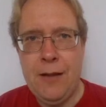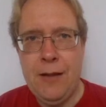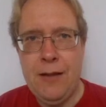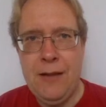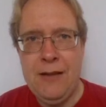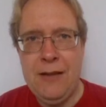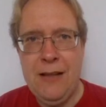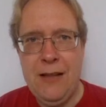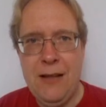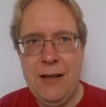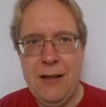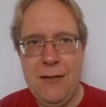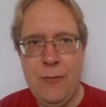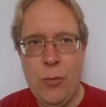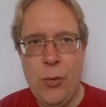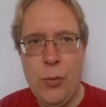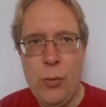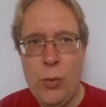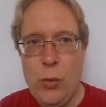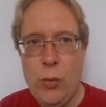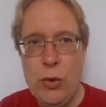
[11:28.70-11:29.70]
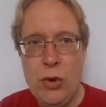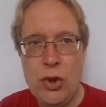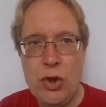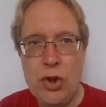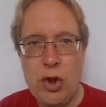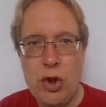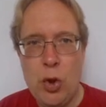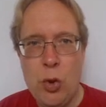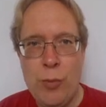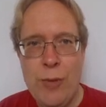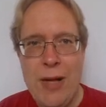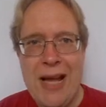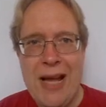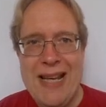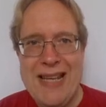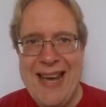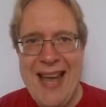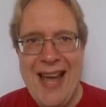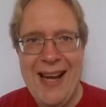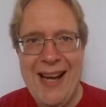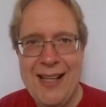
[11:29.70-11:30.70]
we would assume
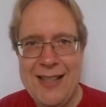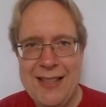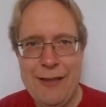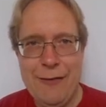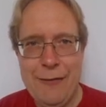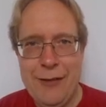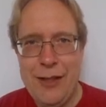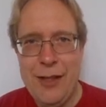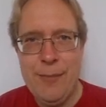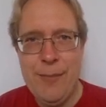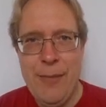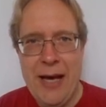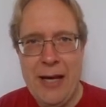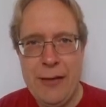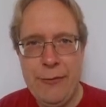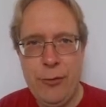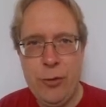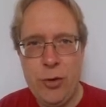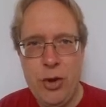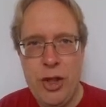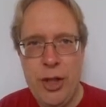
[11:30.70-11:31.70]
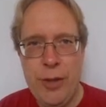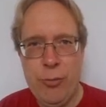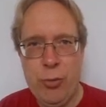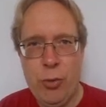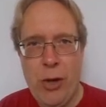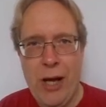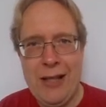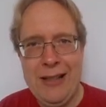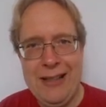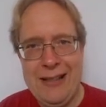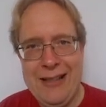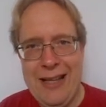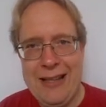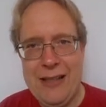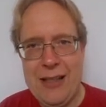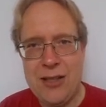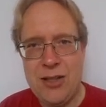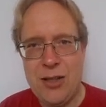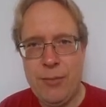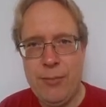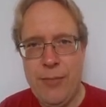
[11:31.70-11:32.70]
negative demand for Jim, right? And that
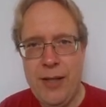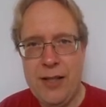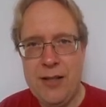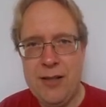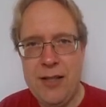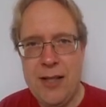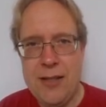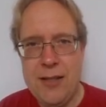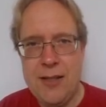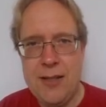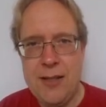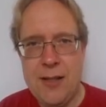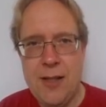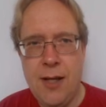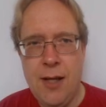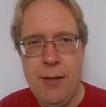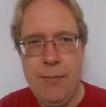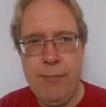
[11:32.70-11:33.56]
doesn't make sense.